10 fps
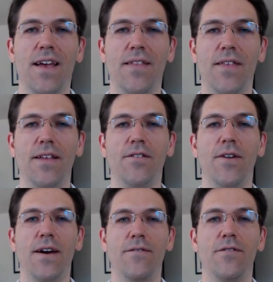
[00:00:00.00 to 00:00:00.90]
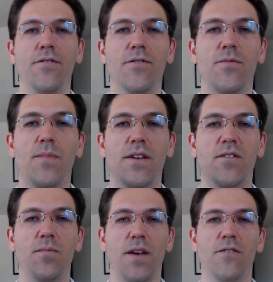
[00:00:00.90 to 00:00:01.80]
and then you have to just make
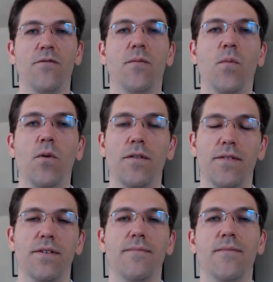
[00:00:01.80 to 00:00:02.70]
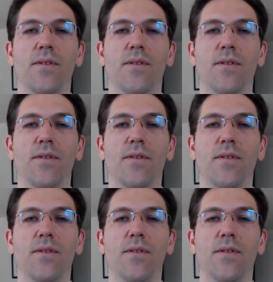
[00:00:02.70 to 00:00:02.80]
space for more of it.